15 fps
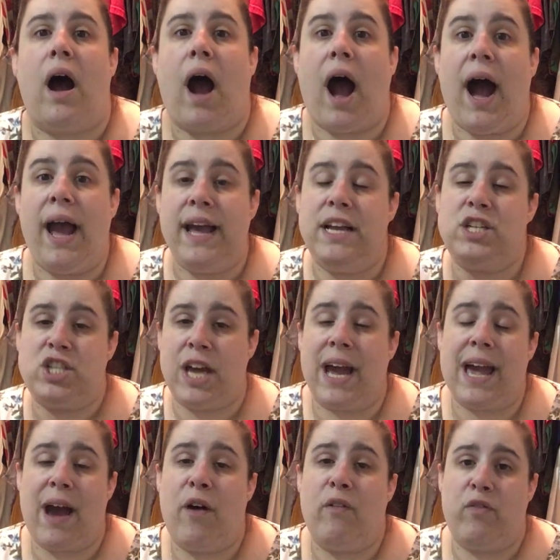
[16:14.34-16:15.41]
I
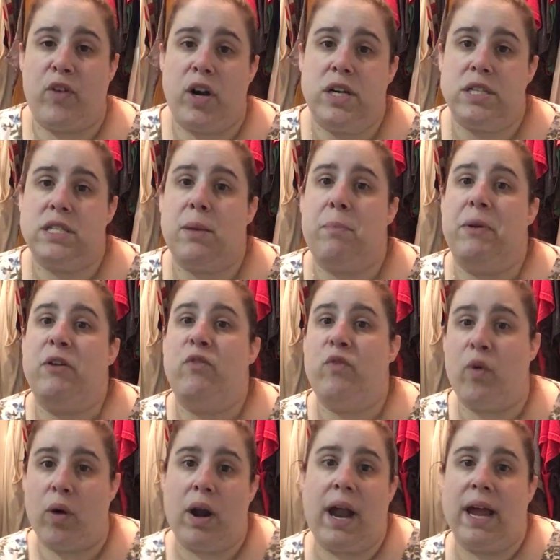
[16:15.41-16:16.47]
check out first
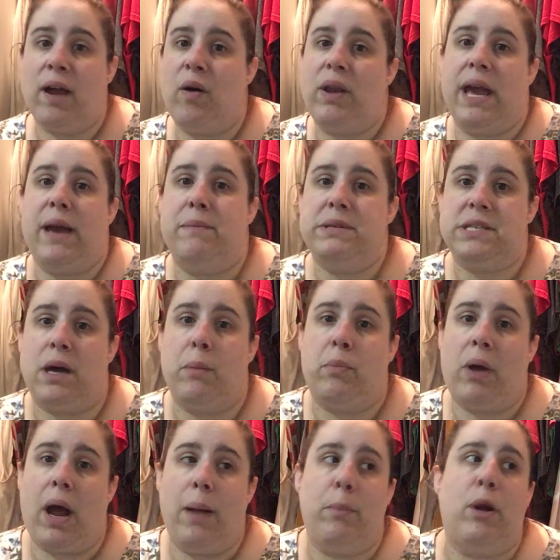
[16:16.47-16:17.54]
before I go to Amazon
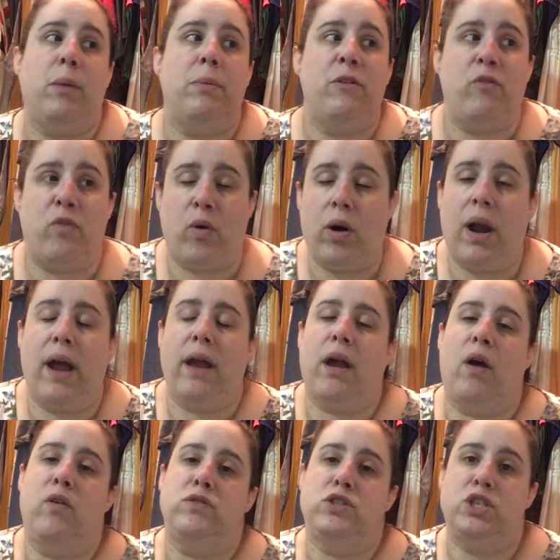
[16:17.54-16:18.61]
Prime or before I
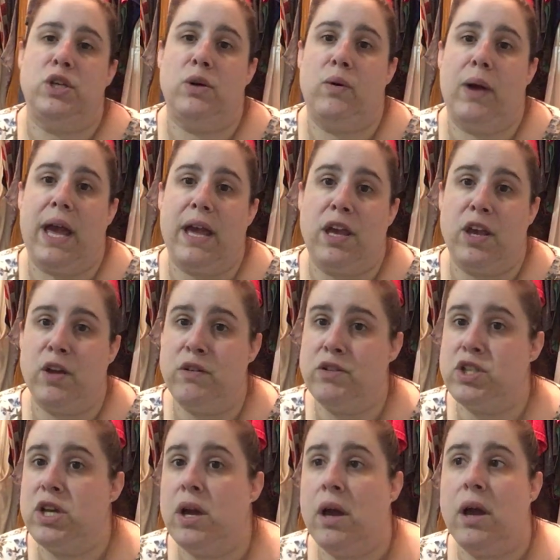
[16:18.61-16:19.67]
go to a
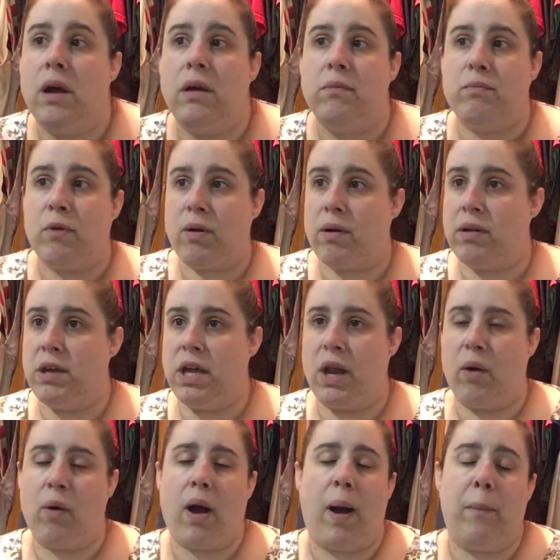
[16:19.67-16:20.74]
huge,
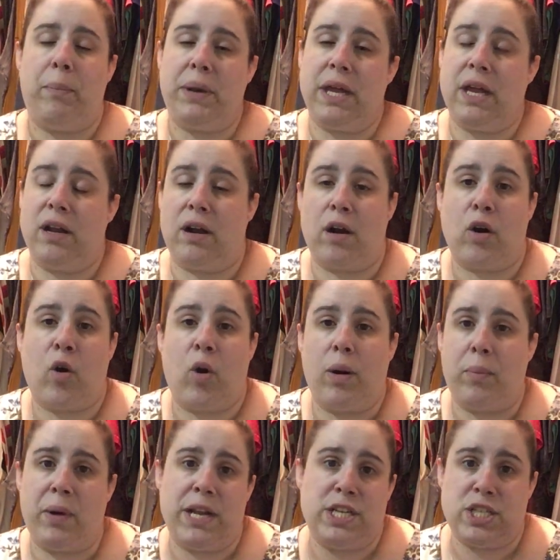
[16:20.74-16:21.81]
company or
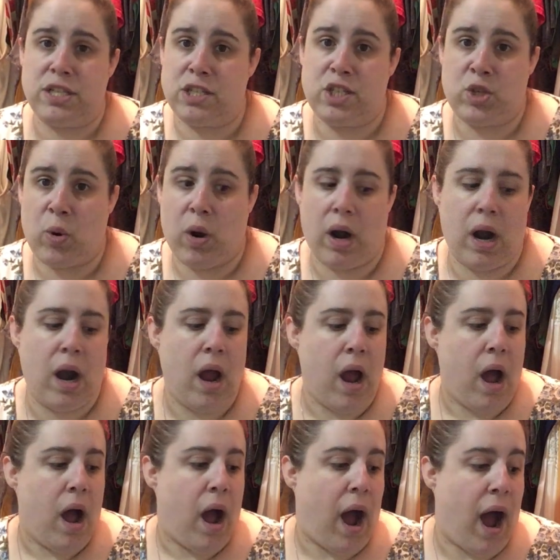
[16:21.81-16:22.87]
corporation store.
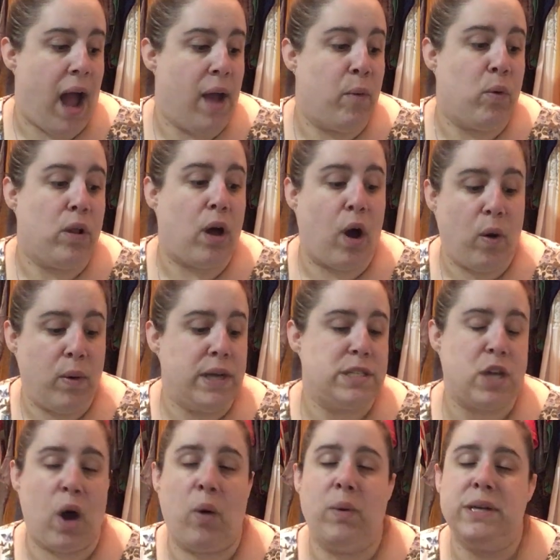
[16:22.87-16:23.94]
I will
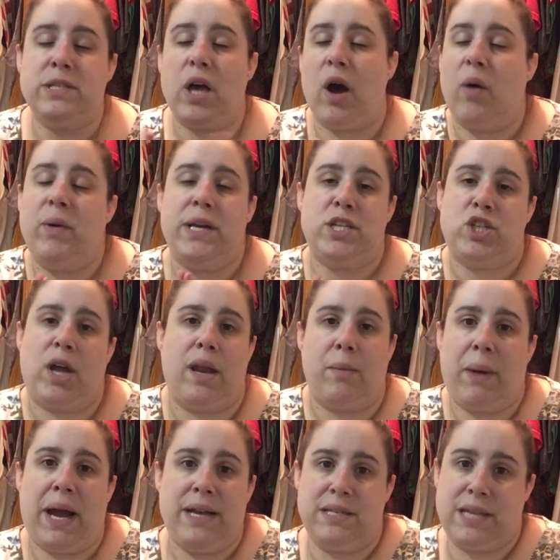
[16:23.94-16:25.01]
always, always, always try to
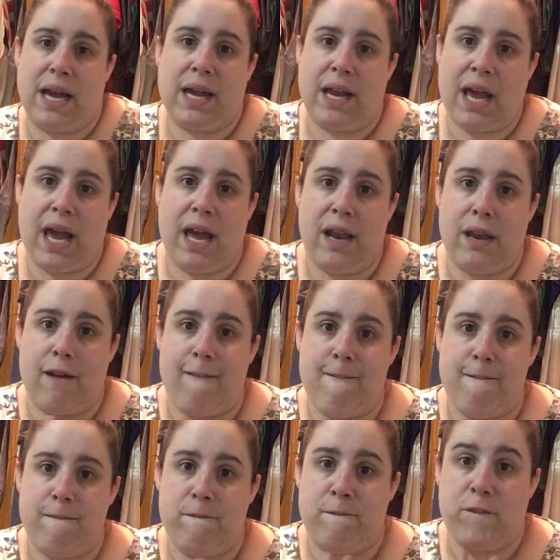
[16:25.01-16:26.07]
buy secondhand
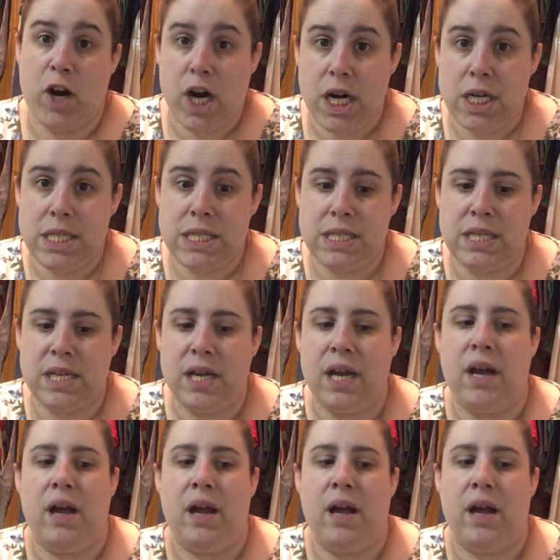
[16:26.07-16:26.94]
first.